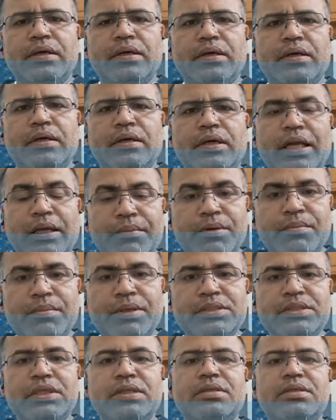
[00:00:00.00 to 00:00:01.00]
11
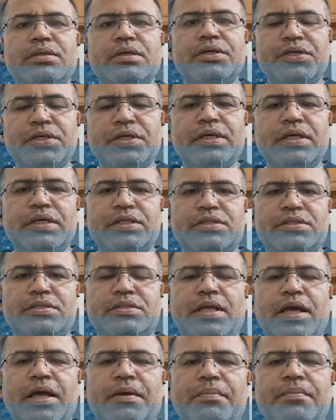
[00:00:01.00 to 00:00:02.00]
months and 18 days
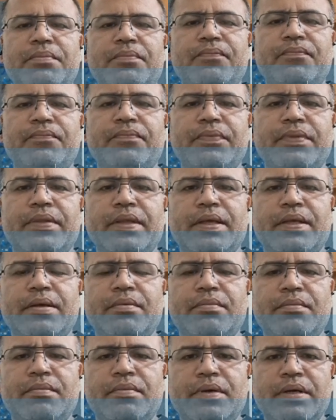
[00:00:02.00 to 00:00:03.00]
time,
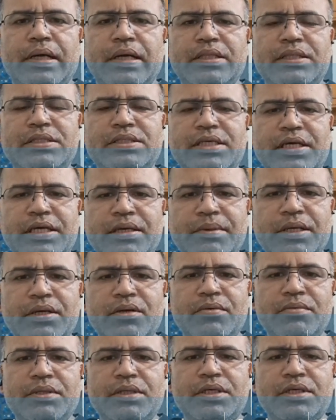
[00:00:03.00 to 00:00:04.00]
and the chairman
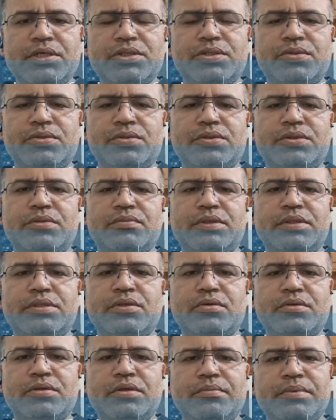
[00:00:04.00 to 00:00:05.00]
of the constitution was
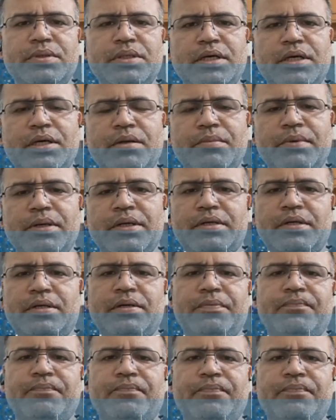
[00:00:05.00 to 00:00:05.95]
Dr. B.R. Ambedkar.